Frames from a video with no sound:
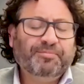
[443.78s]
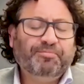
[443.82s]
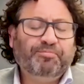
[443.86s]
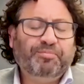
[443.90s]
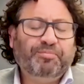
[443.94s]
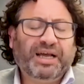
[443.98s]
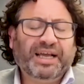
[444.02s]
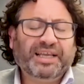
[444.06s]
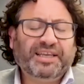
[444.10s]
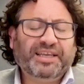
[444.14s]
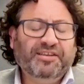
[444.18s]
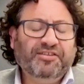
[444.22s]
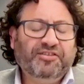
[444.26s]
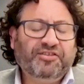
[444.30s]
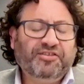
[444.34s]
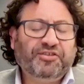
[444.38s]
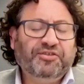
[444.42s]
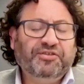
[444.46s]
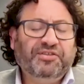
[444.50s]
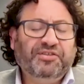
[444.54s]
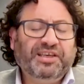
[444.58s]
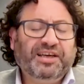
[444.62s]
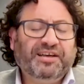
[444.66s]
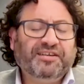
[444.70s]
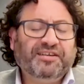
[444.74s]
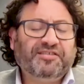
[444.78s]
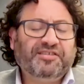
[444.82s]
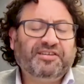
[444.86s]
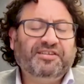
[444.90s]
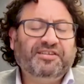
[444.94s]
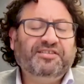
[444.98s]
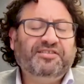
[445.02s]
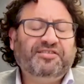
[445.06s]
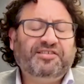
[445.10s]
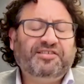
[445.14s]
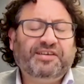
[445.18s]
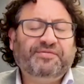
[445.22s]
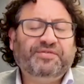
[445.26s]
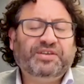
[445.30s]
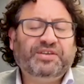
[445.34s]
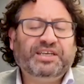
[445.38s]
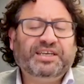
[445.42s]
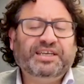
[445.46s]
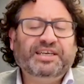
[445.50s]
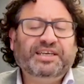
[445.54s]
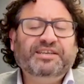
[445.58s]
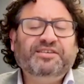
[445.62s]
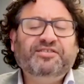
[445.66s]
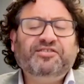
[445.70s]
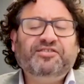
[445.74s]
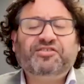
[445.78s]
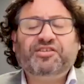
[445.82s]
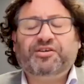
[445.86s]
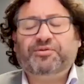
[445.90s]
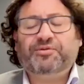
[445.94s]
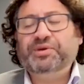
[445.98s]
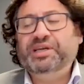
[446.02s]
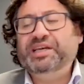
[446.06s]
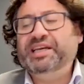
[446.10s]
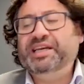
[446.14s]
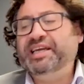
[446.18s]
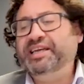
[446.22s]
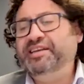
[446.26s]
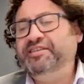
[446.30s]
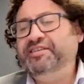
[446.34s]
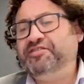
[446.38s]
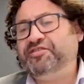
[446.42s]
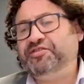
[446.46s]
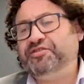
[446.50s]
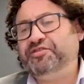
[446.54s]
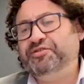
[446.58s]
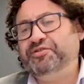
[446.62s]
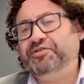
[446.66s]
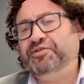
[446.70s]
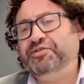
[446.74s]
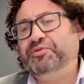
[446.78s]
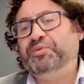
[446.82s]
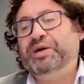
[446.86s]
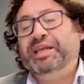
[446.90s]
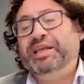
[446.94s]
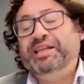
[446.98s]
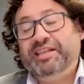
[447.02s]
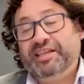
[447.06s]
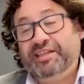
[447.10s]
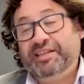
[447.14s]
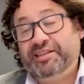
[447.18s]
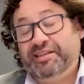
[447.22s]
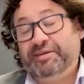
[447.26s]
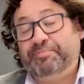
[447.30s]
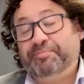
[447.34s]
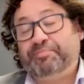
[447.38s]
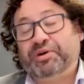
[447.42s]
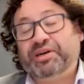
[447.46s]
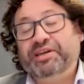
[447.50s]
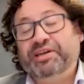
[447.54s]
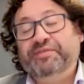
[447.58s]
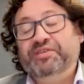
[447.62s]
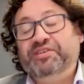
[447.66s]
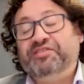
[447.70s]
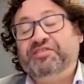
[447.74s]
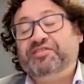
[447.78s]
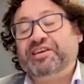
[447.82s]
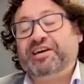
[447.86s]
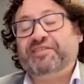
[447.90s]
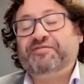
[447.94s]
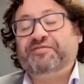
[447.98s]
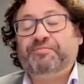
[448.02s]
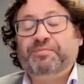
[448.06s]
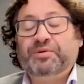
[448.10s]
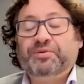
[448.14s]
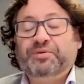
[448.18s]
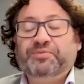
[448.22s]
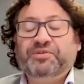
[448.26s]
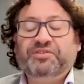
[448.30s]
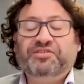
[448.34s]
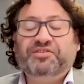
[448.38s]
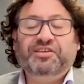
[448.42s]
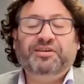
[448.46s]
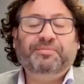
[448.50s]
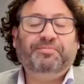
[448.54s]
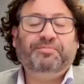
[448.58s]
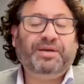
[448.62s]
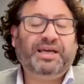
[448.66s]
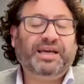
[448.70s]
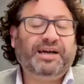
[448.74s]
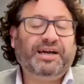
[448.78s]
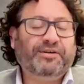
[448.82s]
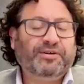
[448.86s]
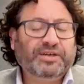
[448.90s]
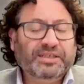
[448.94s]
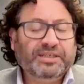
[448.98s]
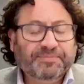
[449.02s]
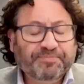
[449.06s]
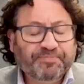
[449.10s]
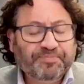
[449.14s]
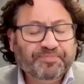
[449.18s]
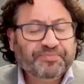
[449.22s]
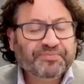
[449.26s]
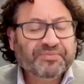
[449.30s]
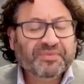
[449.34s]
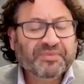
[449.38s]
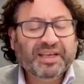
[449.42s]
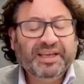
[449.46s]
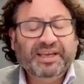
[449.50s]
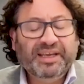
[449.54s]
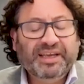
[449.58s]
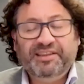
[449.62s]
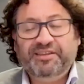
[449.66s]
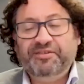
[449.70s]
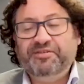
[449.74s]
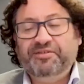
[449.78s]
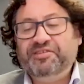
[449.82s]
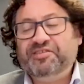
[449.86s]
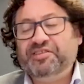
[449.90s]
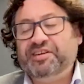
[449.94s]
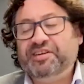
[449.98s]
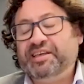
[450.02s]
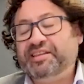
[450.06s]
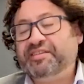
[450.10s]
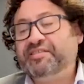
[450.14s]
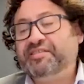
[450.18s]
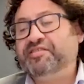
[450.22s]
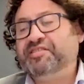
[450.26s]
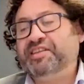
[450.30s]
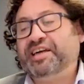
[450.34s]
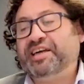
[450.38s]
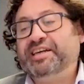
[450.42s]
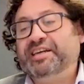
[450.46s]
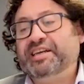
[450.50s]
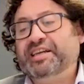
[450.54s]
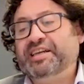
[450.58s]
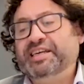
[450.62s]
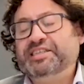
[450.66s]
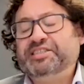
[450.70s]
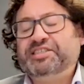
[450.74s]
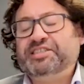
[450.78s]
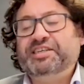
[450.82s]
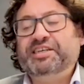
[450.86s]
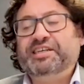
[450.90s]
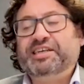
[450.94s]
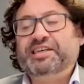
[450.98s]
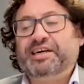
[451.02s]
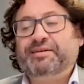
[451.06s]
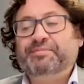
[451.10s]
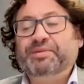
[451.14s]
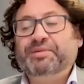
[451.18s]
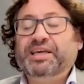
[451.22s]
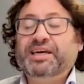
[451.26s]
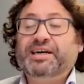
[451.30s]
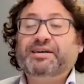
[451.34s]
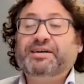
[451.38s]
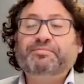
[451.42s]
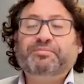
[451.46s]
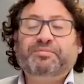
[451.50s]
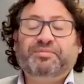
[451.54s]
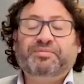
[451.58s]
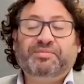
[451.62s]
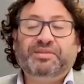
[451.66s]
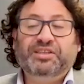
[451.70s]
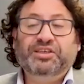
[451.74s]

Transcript: back in 2017. So we need to, when the previous government was in power, there is another state election coming up.